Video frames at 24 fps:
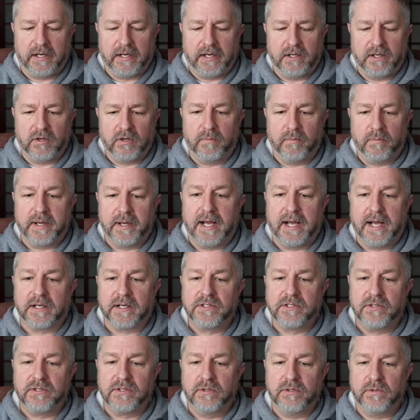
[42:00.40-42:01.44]
going to go back
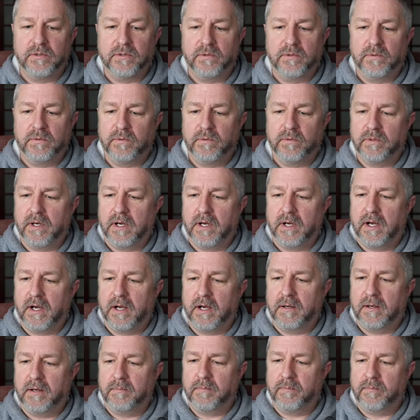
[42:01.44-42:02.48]
to
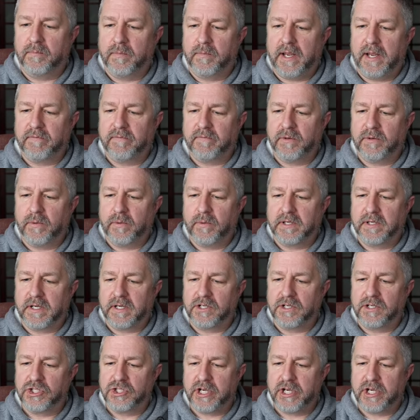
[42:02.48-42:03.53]
um, everyone
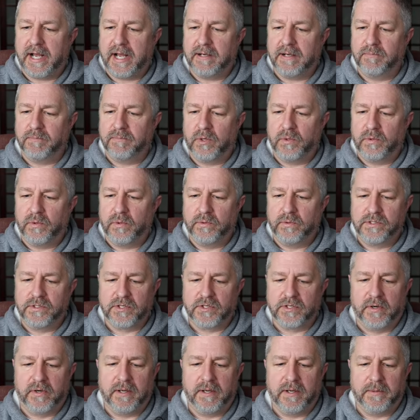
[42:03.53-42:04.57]
can chat mode.
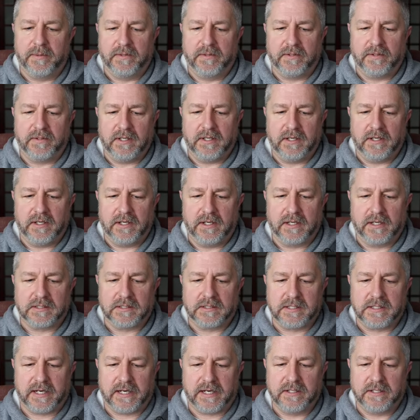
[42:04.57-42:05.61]
Sorry about the uh,
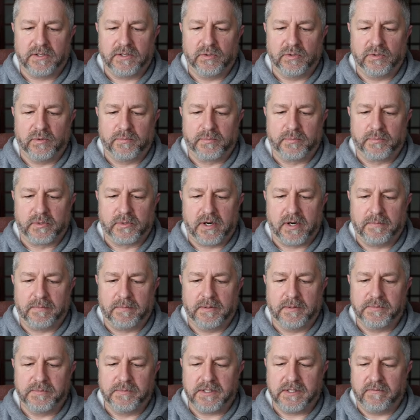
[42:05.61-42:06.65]
technical
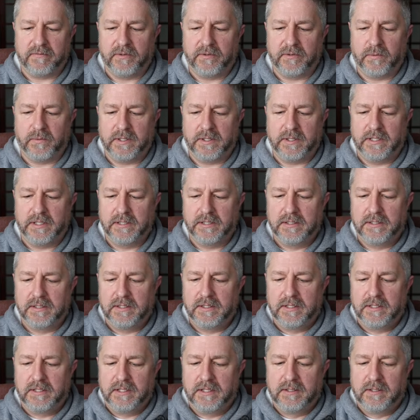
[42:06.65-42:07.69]
problems, everyone.
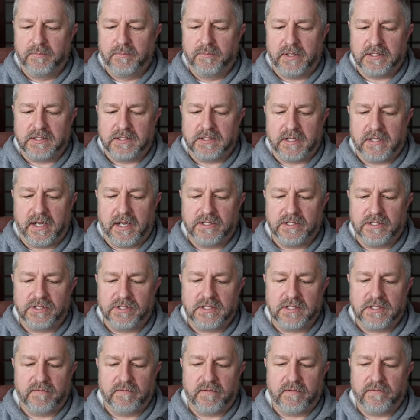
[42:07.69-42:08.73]
But uh, I
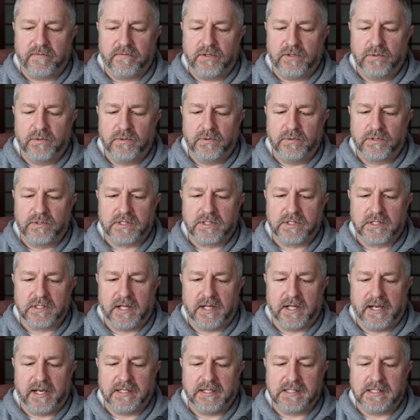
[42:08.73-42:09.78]
just have a few
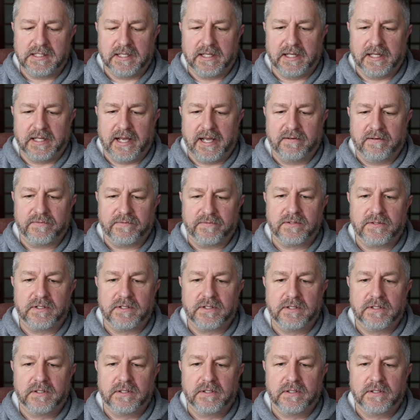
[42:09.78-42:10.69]
slides left.